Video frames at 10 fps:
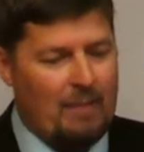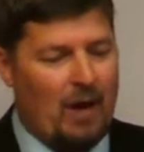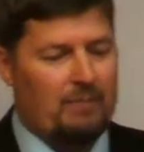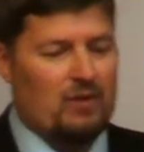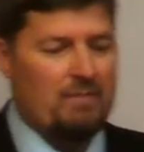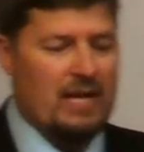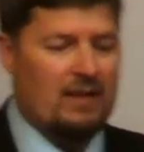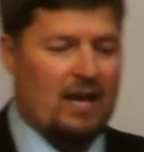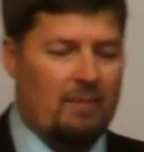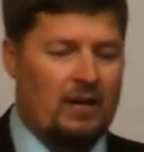up to
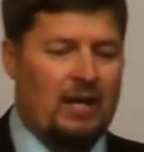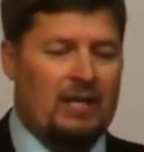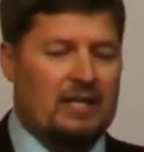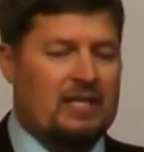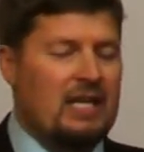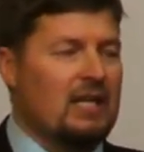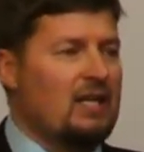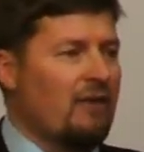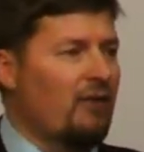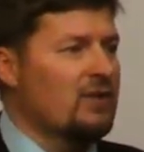meet them. You see the
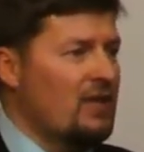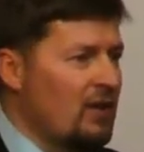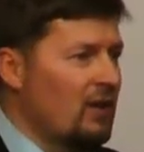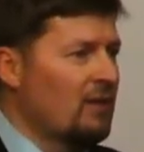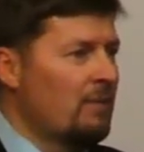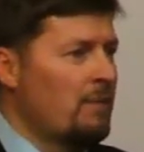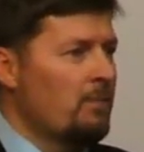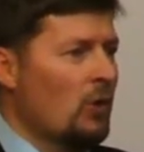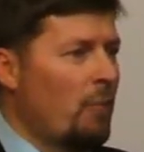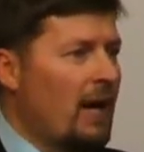difference here?
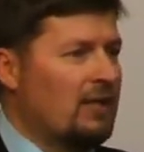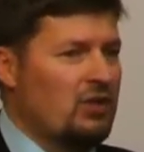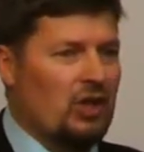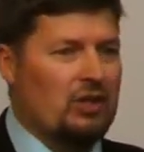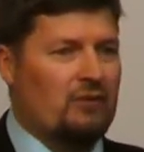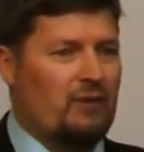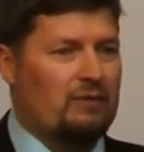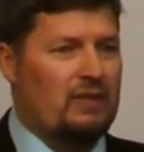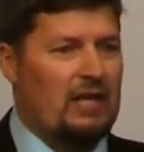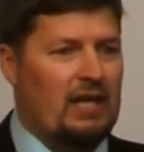Go back to Judges
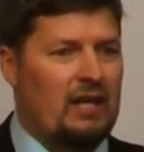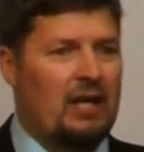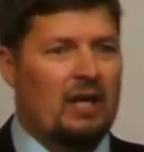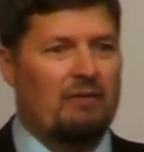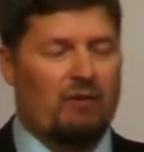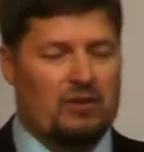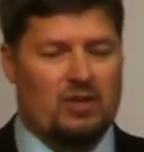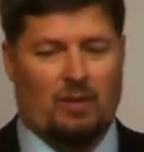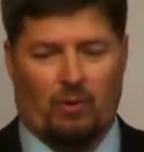15 and verse number